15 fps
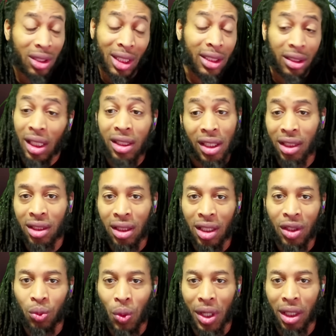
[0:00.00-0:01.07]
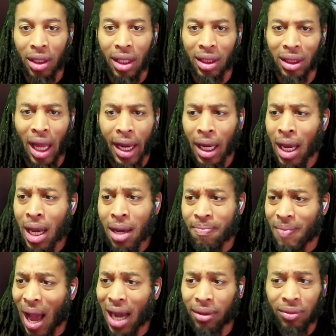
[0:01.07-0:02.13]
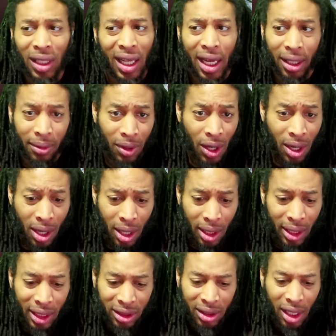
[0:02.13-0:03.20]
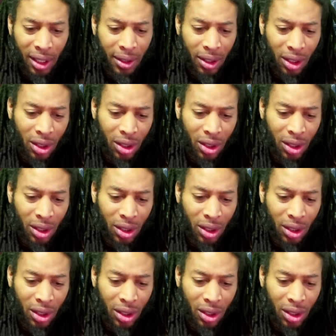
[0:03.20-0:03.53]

It just is what it is. Let's say